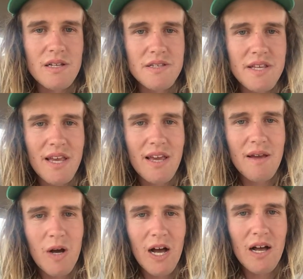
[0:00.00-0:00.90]

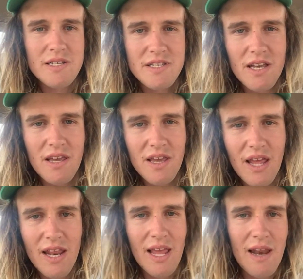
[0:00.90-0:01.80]
Sam asks, are you
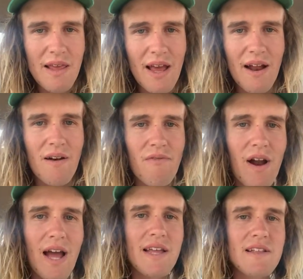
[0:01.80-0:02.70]
getting any
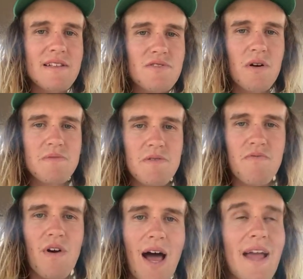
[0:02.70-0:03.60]
drops
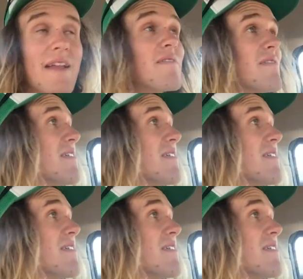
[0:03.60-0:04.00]
of rain?